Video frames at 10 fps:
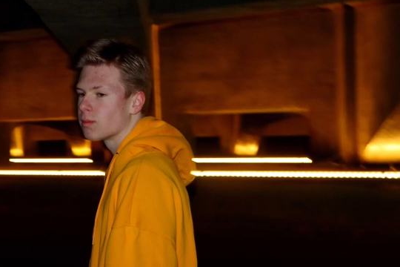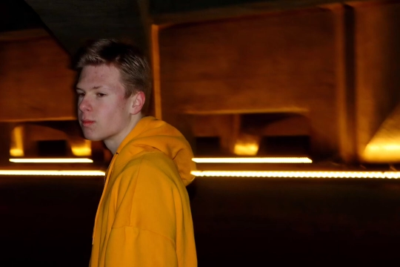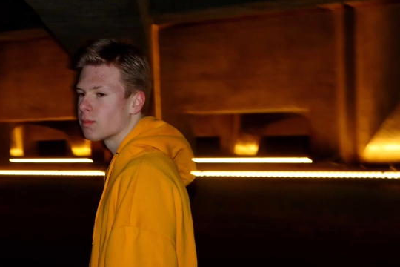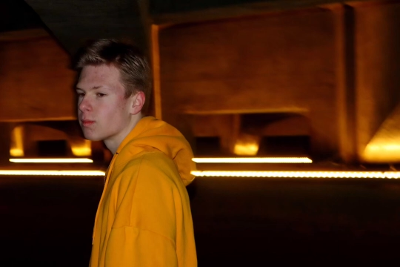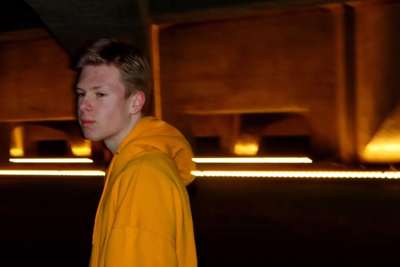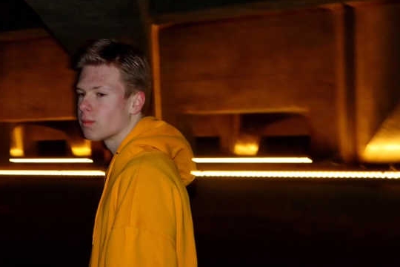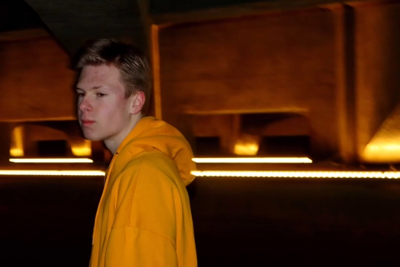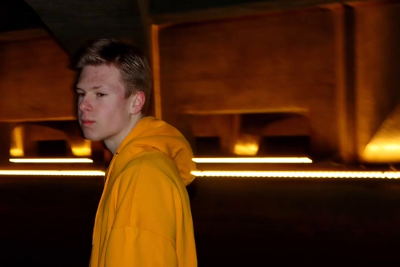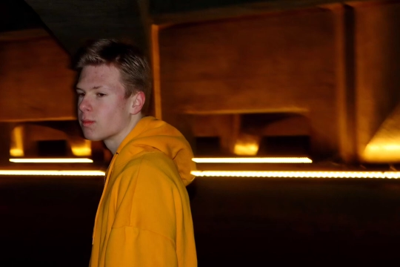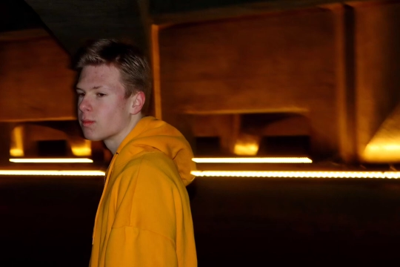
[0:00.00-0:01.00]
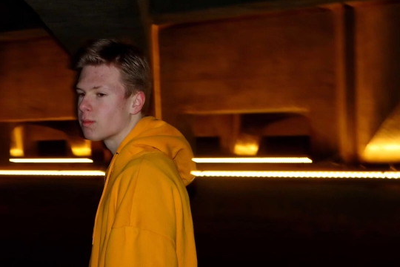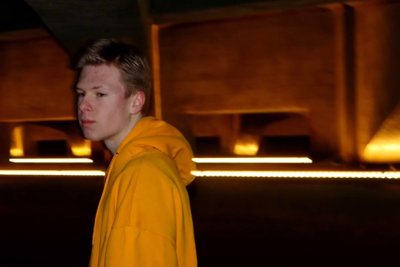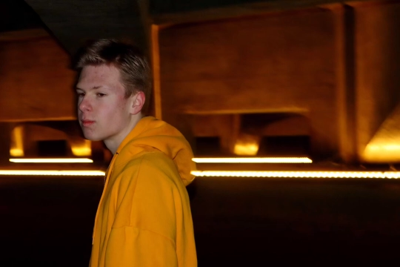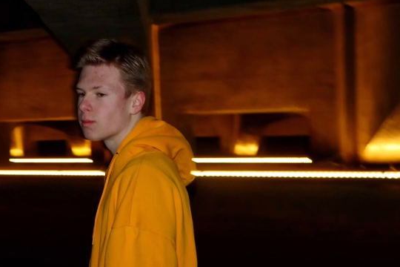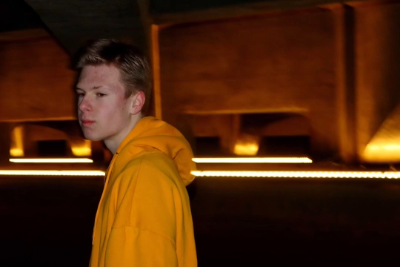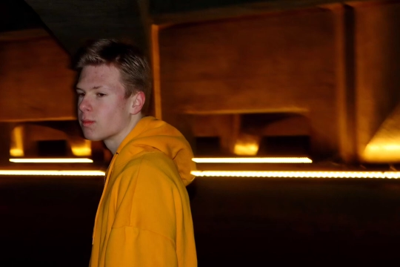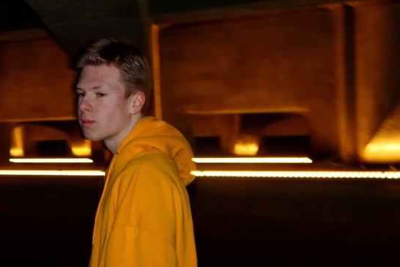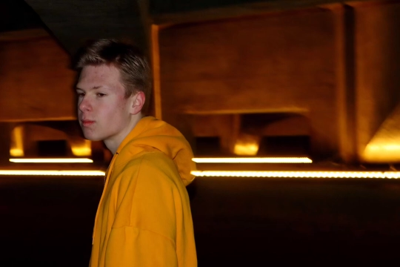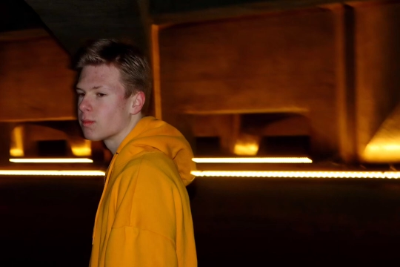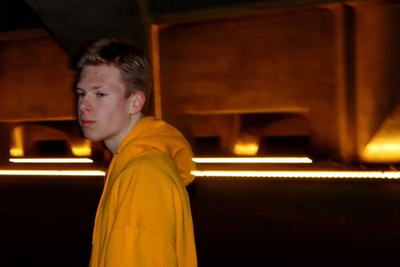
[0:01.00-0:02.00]

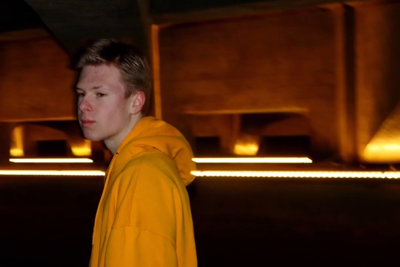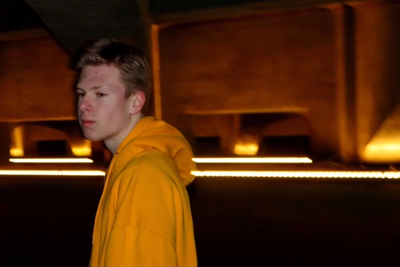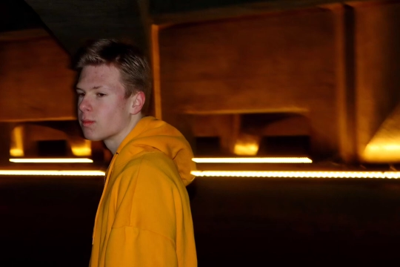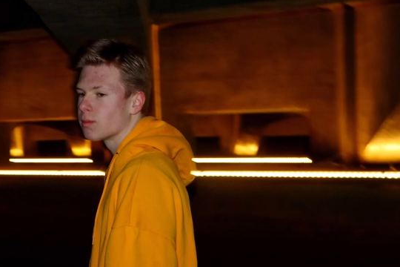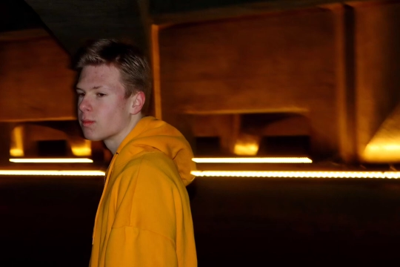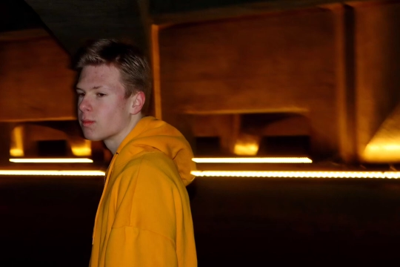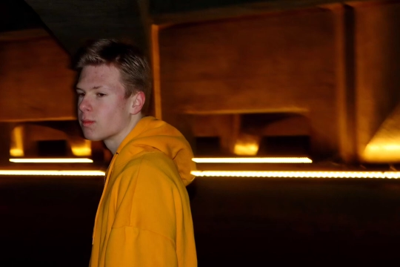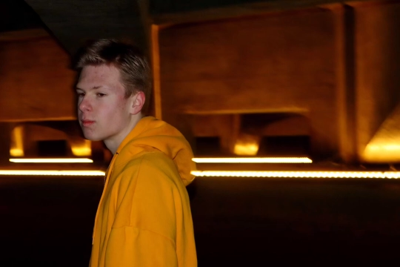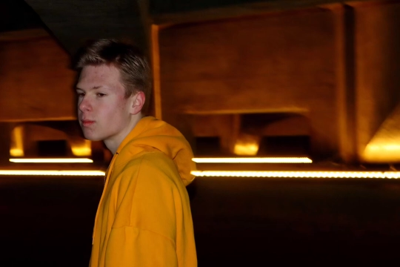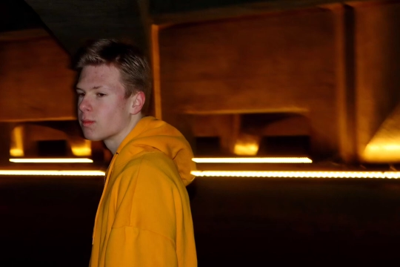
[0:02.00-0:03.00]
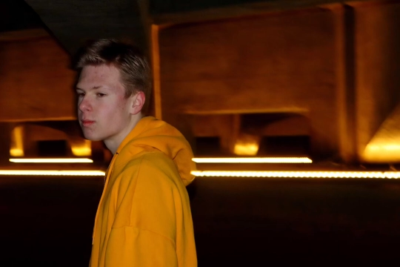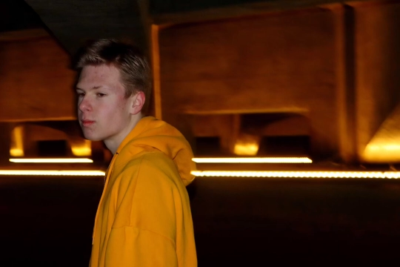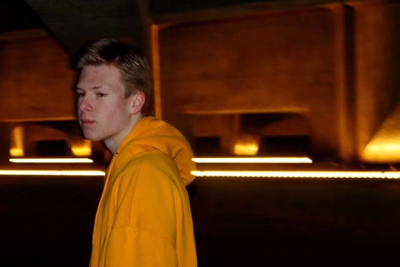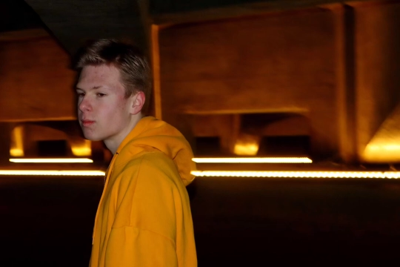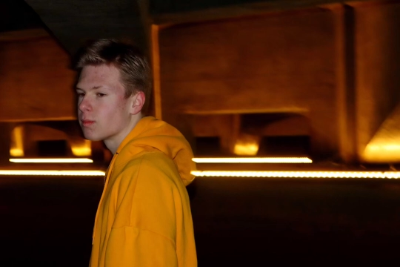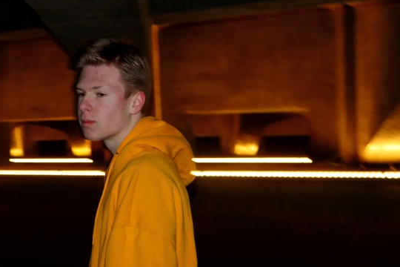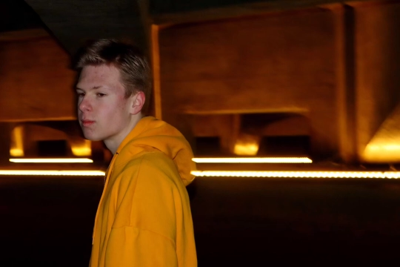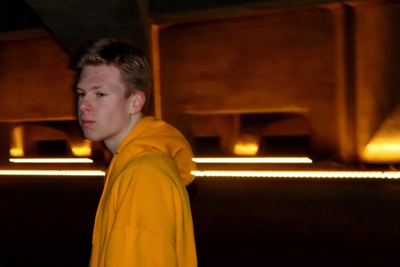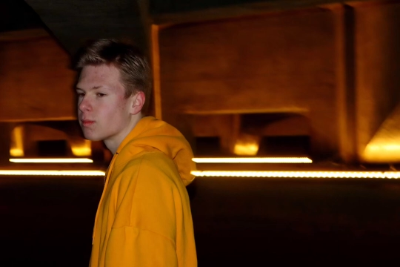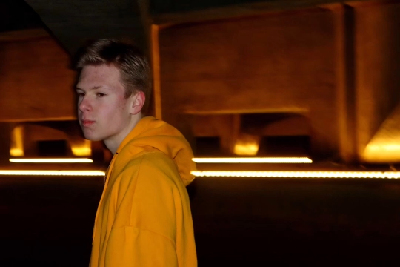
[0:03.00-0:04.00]

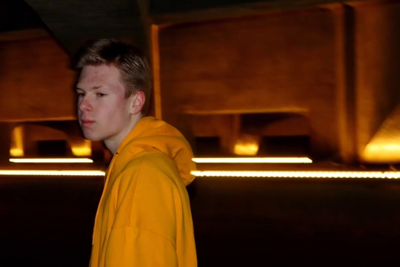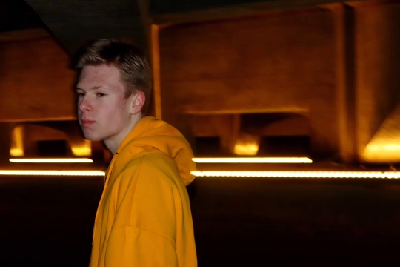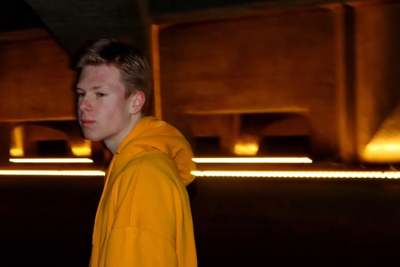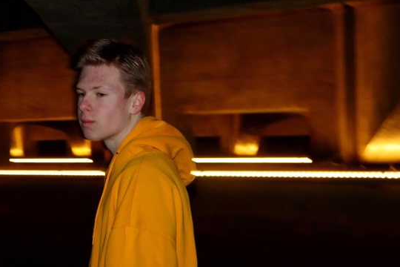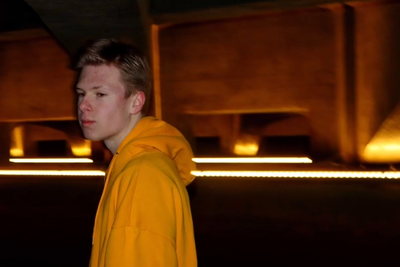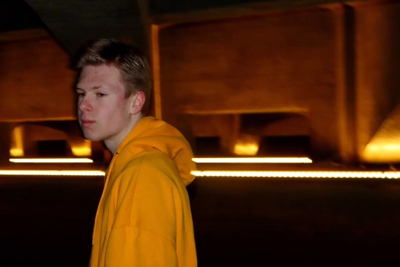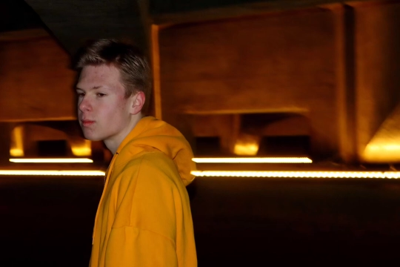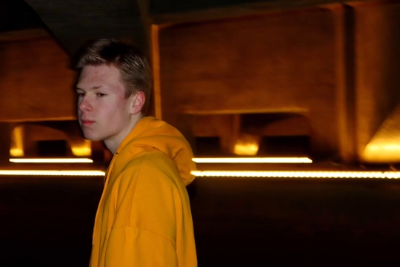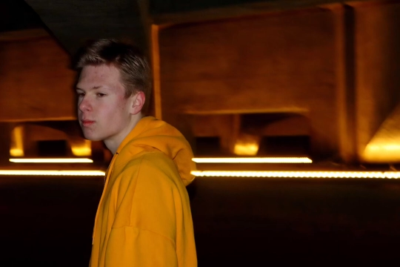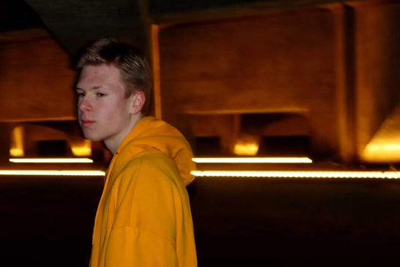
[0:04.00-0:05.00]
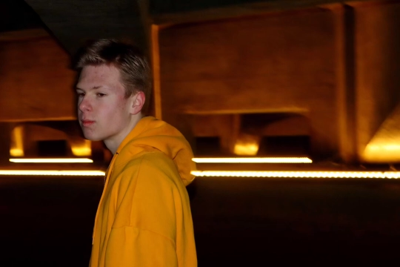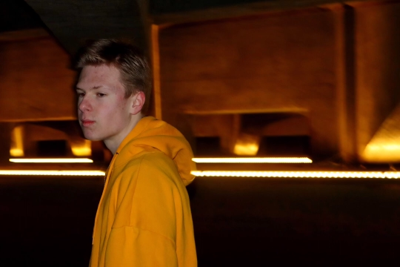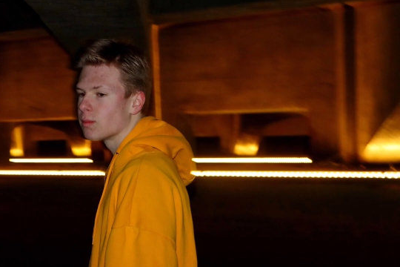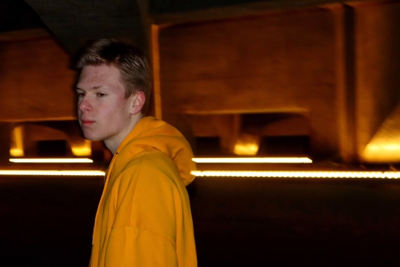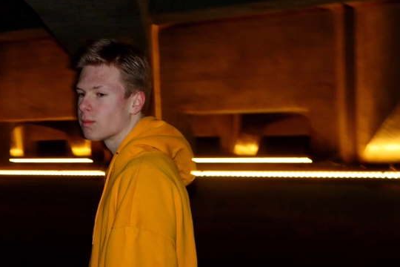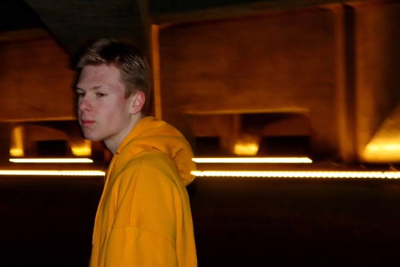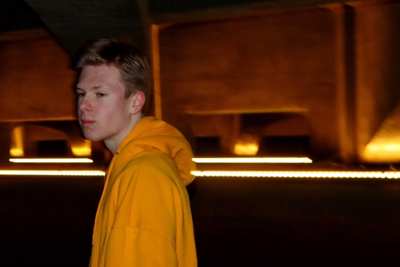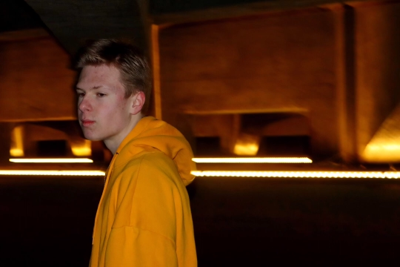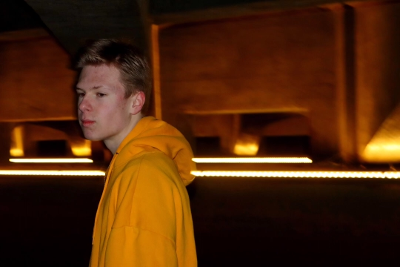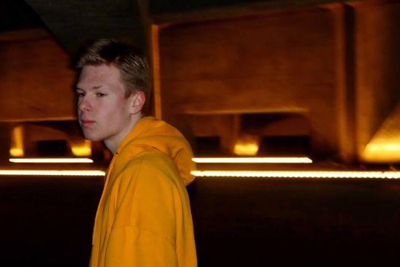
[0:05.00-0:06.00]

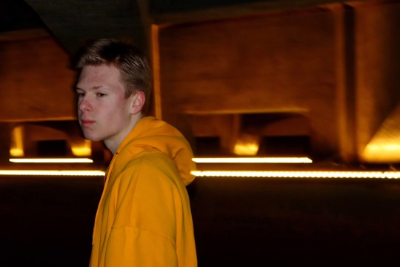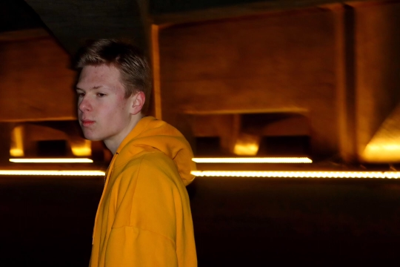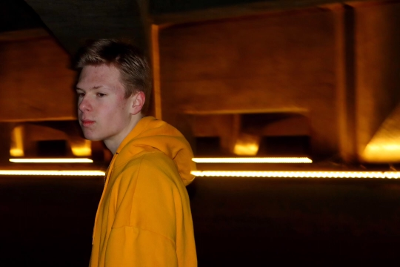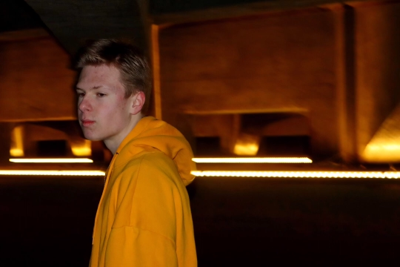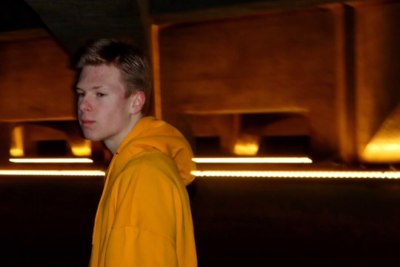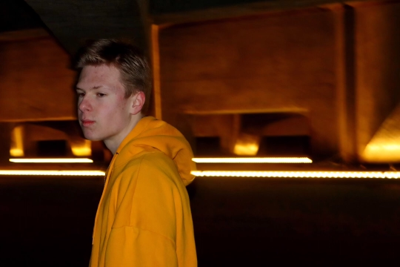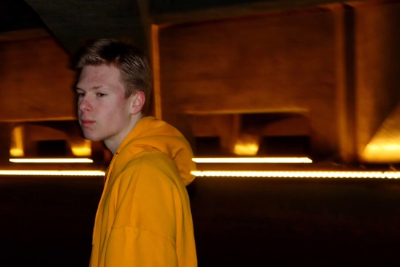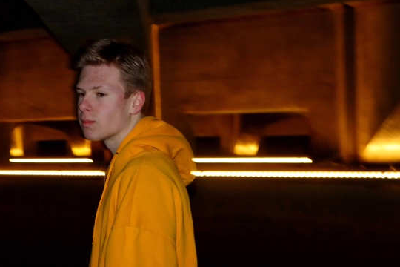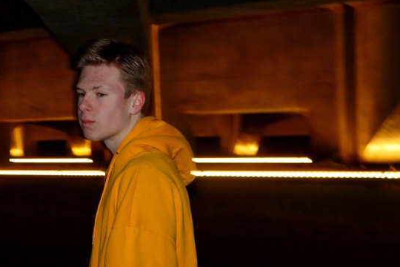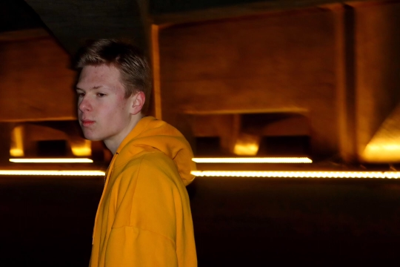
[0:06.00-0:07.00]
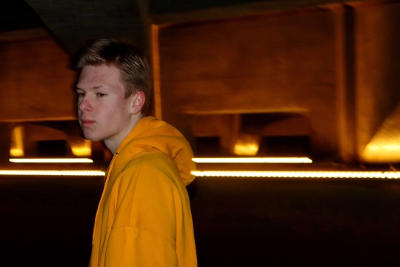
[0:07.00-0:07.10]
(no lip movement)